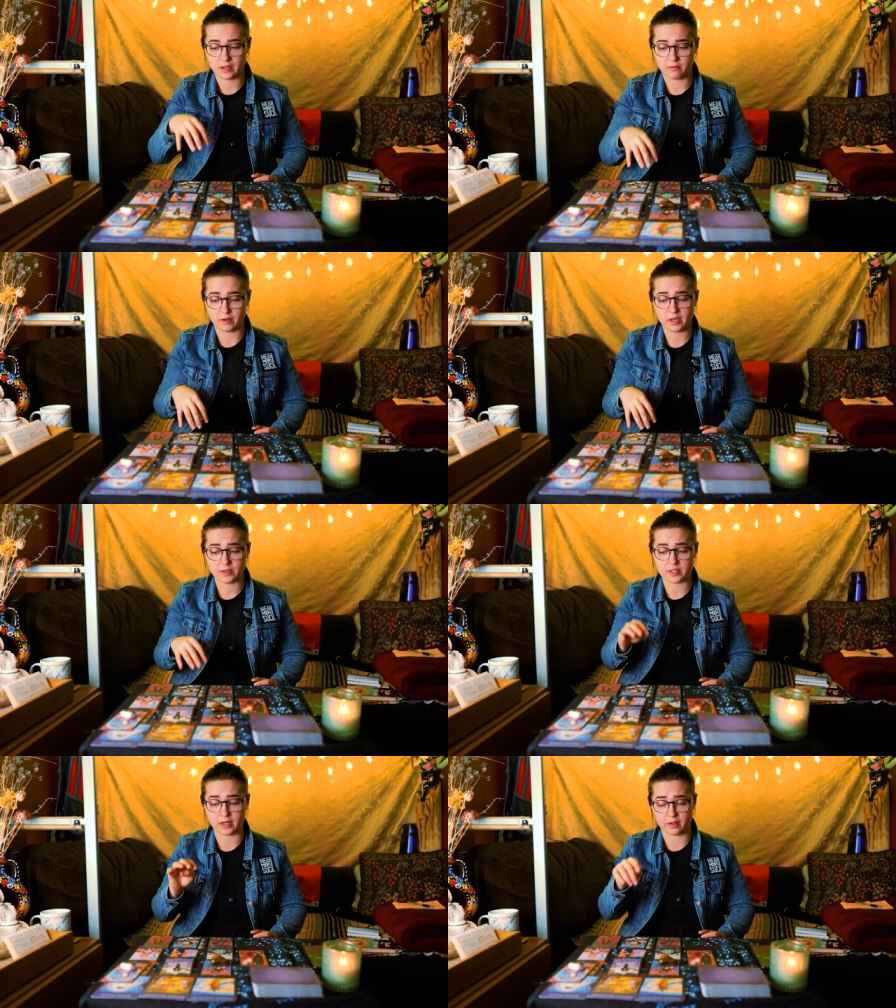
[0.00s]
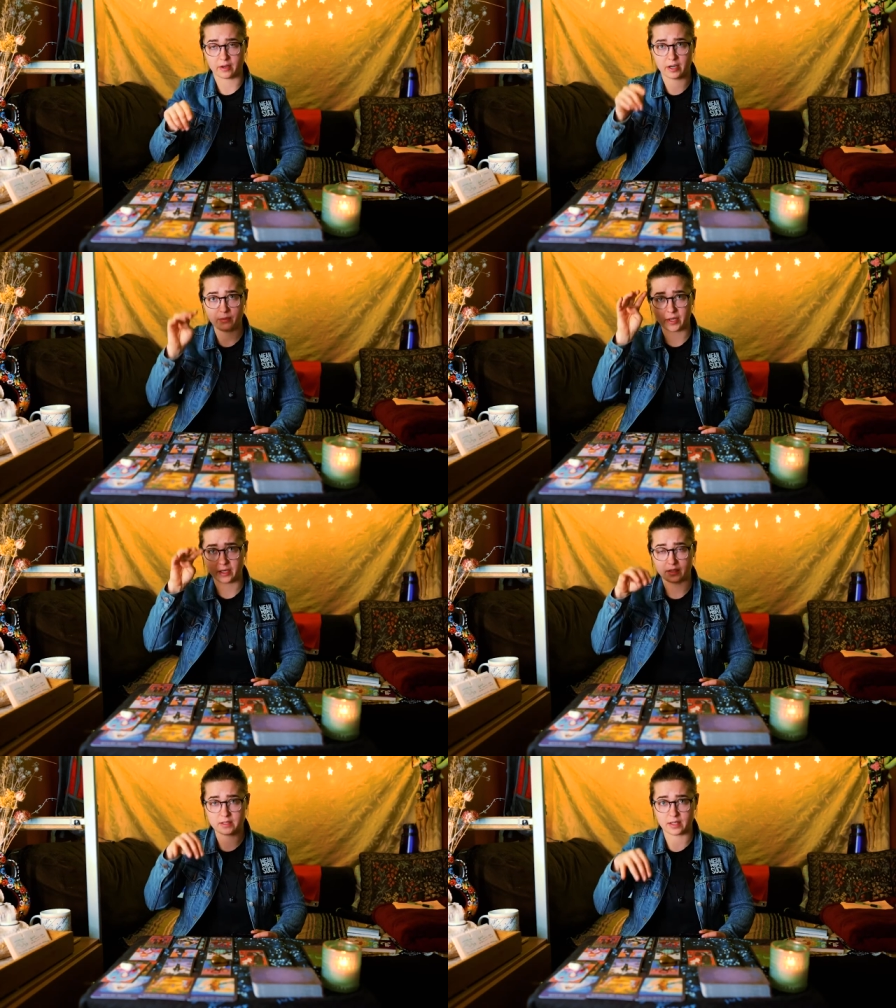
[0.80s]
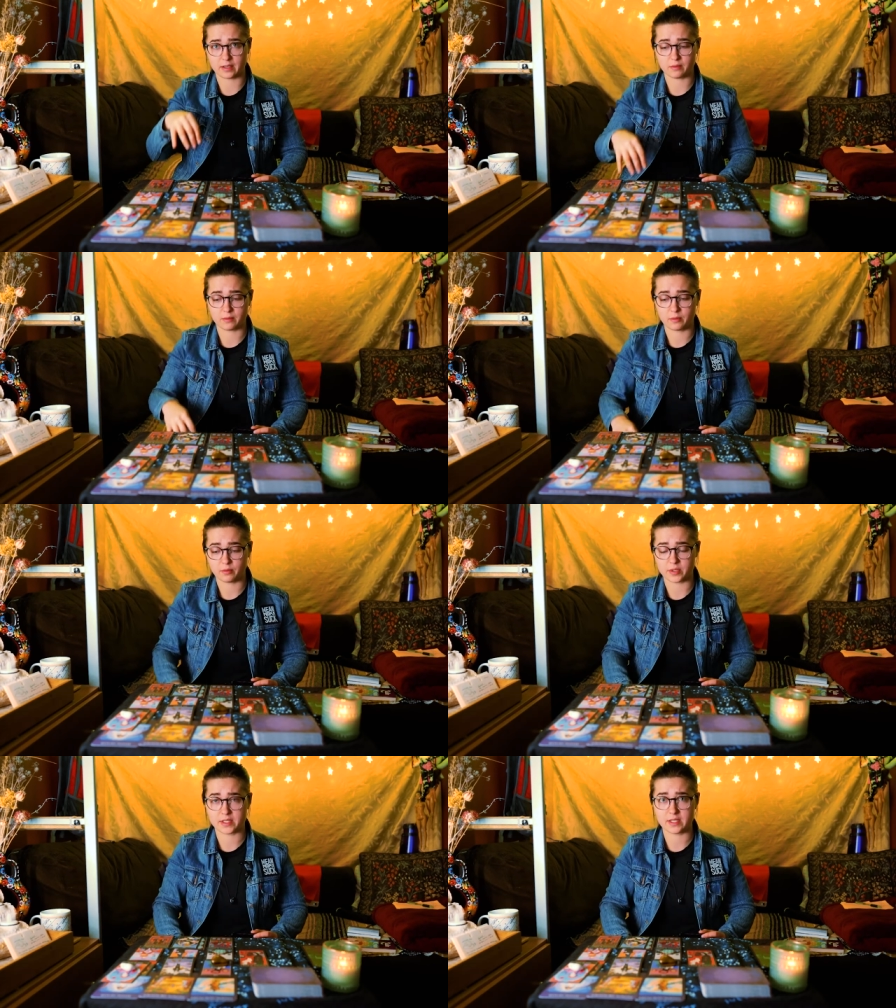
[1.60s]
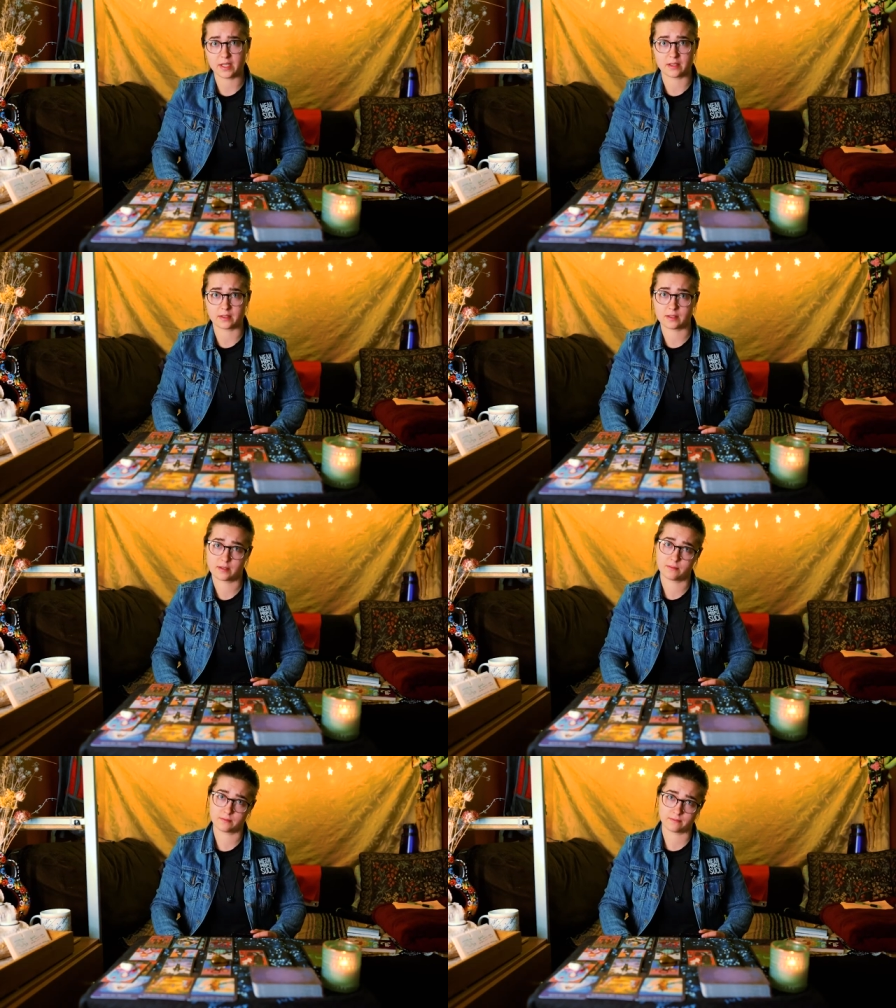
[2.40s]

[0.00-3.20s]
Virgo's here, the Hermit. It's like receipts.